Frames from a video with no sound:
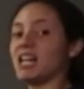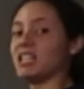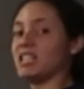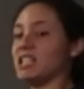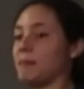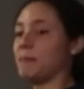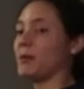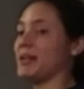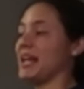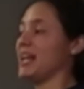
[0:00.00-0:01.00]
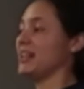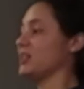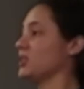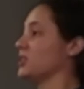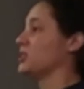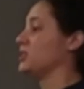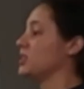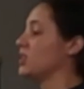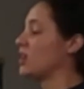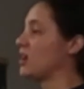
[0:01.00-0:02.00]
the lemonade good?
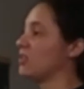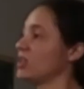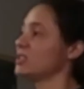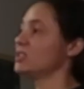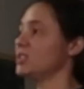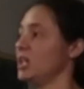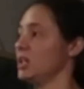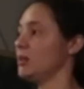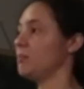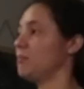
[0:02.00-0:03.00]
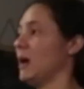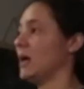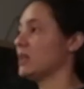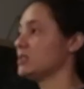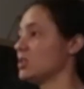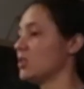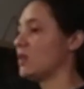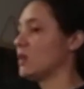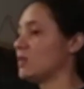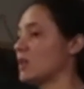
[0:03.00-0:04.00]
Or was it bad?
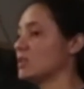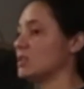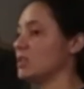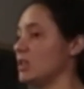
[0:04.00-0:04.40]
Or was it